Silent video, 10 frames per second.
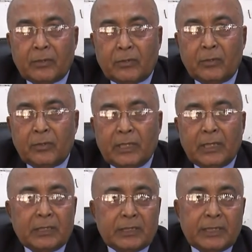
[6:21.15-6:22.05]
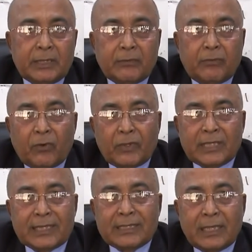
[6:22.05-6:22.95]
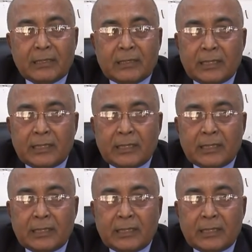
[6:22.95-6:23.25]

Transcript: through the CD4 T cells.